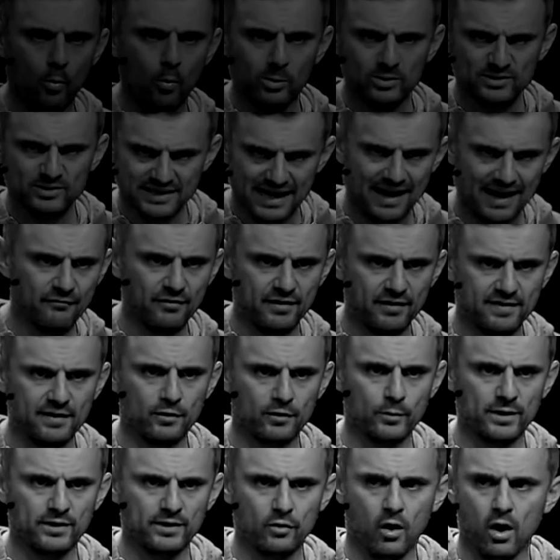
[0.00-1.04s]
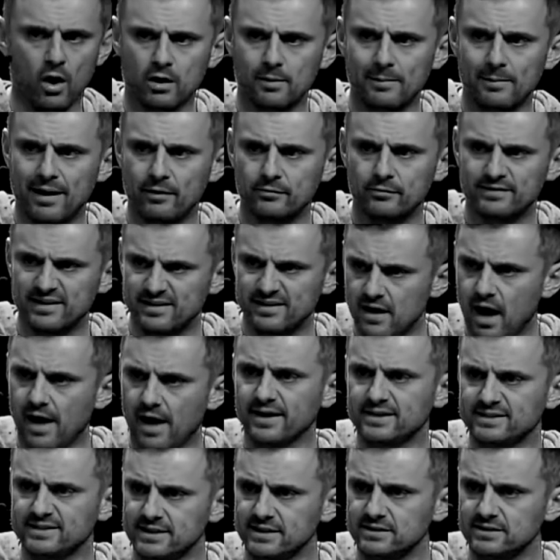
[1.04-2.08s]
almost everything we talk about did
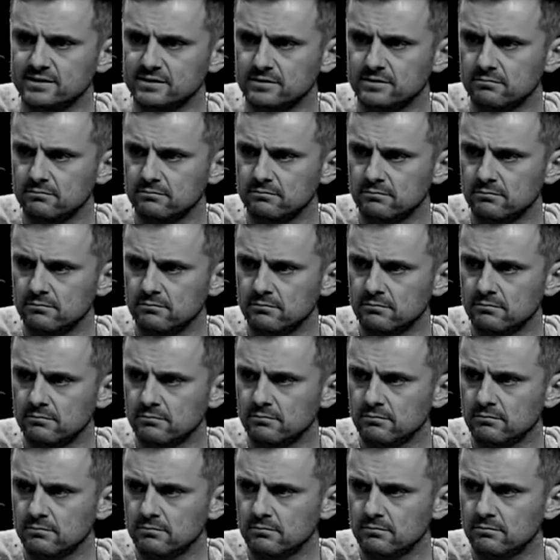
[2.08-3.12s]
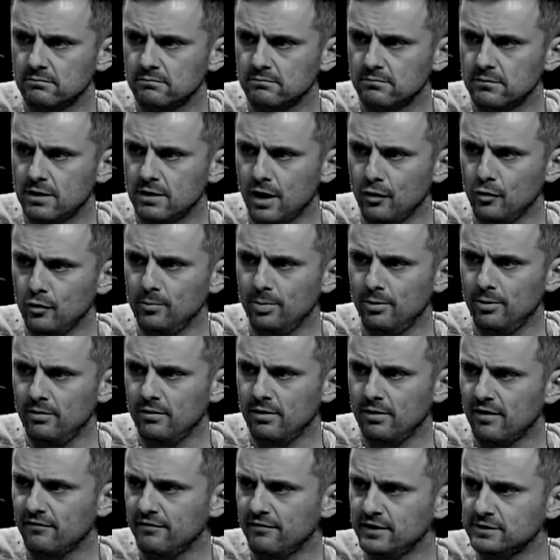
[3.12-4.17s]
not exist. Not Uber,
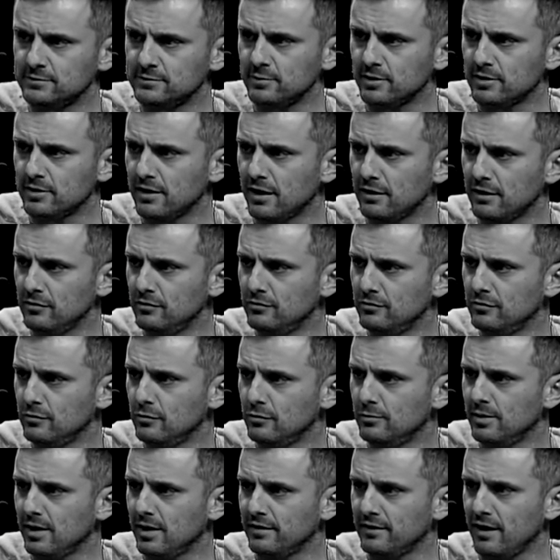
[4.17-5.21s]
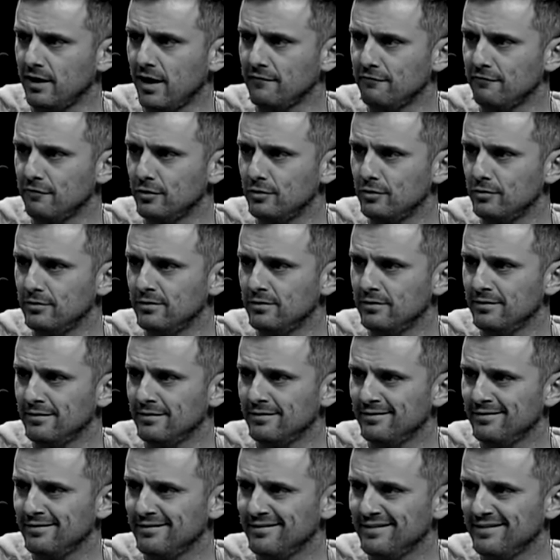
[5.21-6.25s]
not Facebook, not YouTube, not the iPhone,
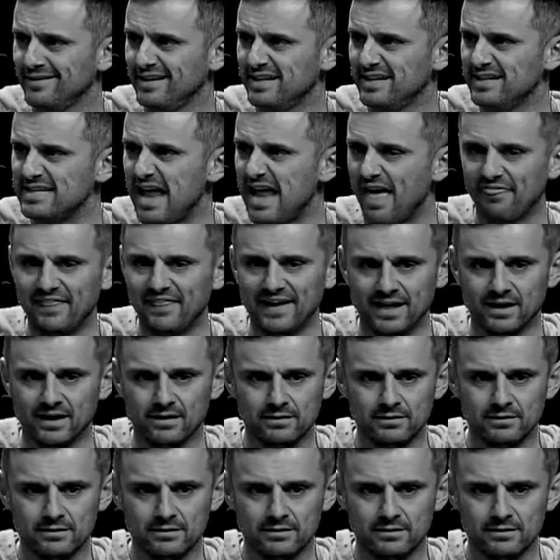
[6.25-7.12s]
nothing.